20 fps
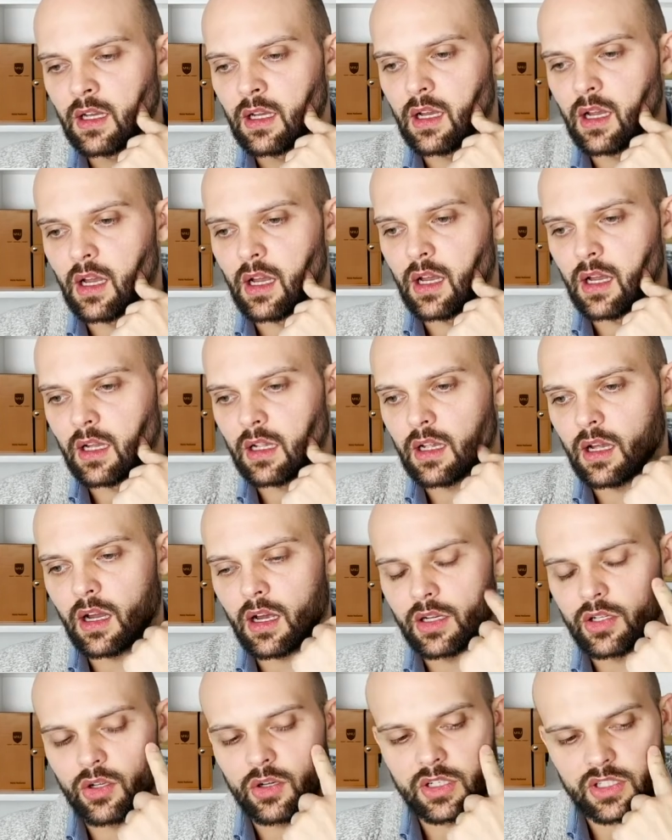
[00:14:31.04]

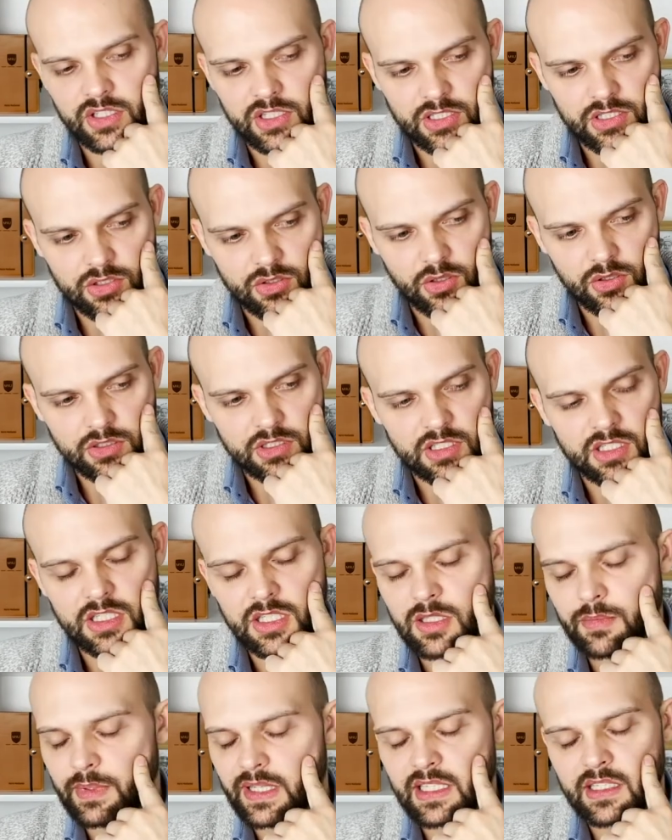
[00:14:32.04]
cardiologist doctor,
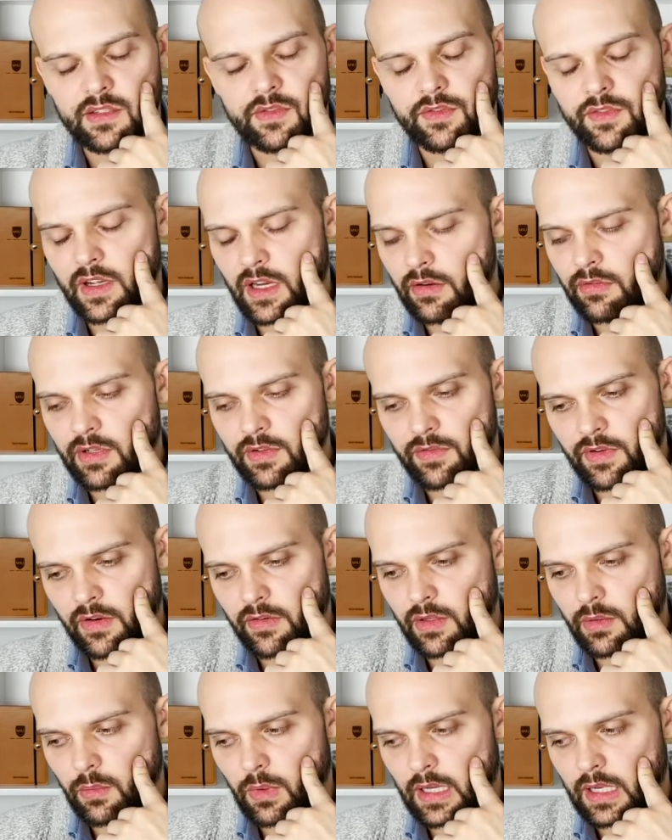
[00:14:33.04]
speaks very,
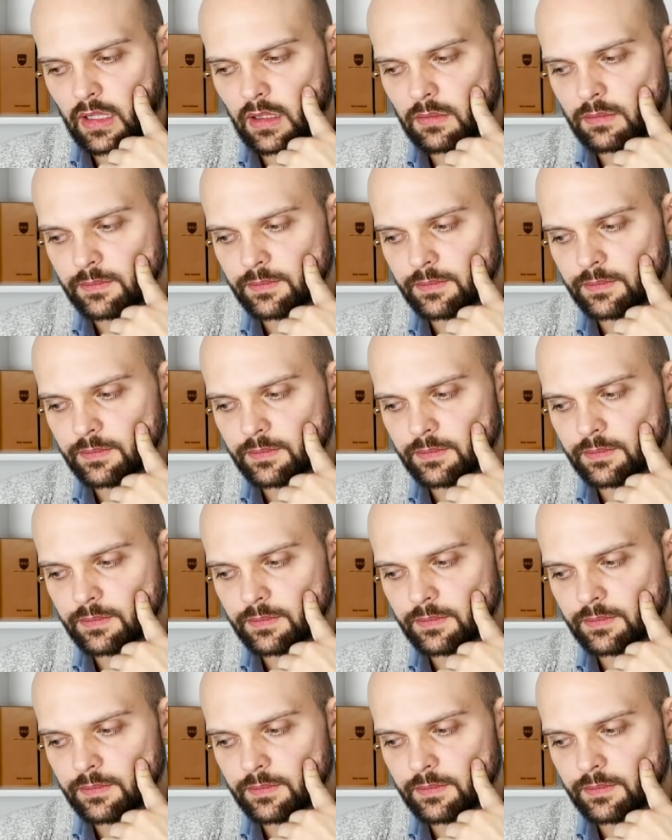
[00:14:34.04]
very well,